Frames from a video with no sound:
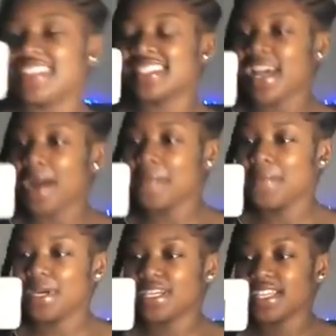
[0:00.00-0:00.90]
me stop,
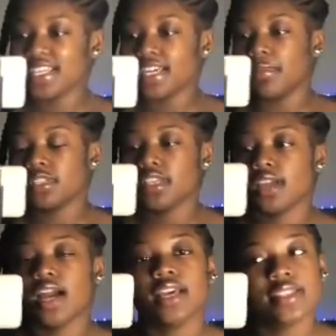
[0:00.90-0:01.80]
but yeah, I'm gonna show
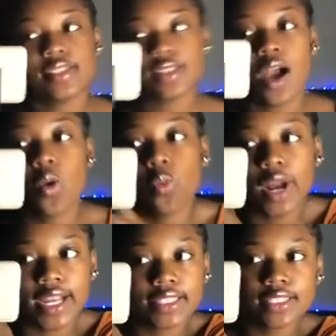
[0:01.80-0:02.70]
you guys
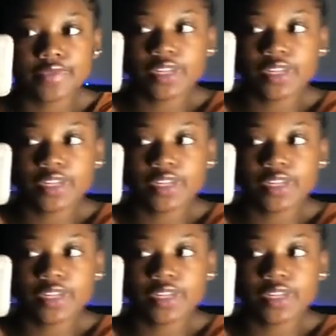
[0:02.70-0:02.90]
where I got this